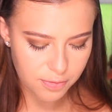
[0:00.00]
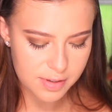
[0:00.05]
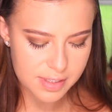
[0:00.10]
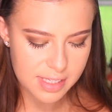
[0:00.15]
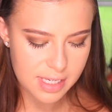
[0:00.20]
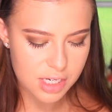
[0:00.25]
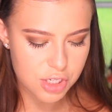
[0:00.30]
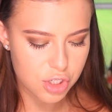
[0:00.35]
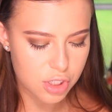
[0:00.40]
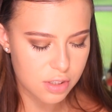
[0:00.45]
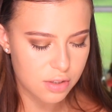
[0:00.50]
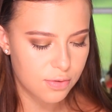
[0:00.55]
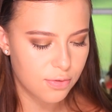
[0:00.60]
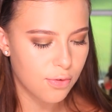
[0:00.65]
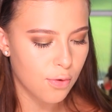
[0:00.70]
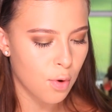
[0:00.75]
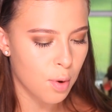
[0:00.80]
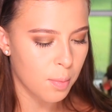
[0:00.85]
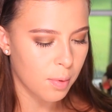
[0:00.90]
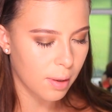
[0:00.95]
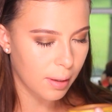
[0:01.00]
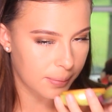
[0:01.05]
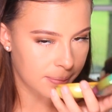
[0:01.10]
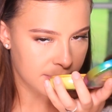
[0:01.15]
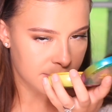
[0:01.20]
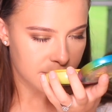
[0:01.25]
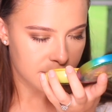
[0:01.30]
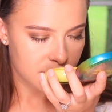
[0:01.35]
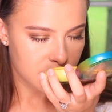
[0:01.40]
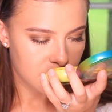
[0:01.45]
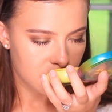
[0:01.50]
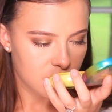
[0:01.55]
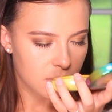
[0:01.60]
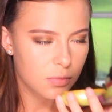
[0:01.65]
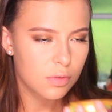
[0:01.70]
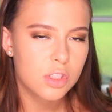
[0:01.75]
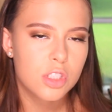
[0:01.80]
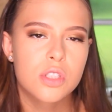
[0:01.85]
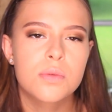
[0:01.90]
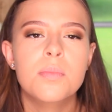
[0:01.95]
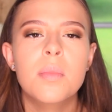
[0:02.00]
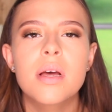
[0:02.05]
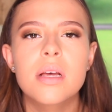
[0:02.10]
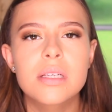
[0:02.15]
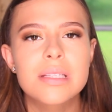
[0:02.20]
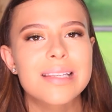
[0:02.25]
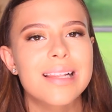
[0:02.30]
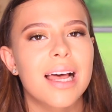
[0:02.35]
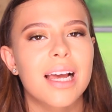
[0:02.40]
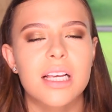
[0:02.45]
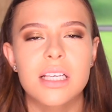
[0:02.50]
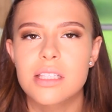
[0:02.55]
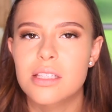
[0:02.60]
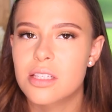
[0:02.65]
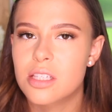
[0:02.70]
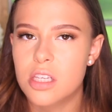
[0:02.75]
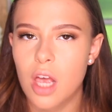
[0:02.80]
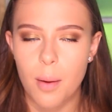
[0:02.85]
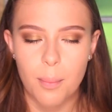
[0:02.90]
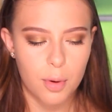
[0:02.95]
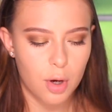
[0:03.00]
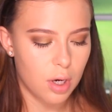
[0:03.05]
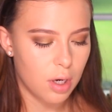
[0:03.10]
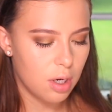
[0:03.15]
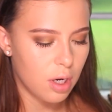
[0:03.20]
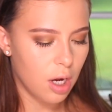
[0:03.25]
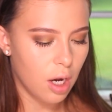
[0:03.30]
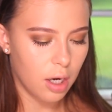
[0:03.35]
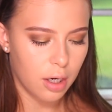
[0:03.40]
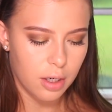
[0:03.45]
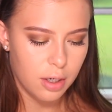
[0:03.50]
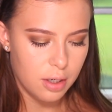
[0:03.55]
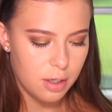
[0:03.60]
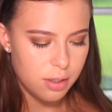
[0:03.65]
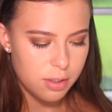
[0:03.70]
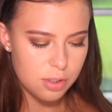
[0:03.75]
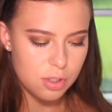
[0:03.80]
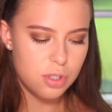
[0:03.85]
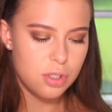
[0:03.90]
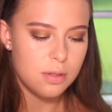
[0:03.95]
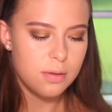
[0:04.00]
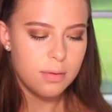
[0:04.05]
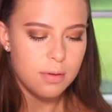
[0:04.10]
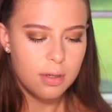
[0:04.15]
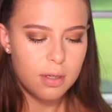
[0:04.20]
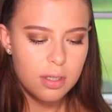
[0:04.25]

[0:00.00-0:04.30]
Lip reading: Physicians Formula. Smells like summer coconut.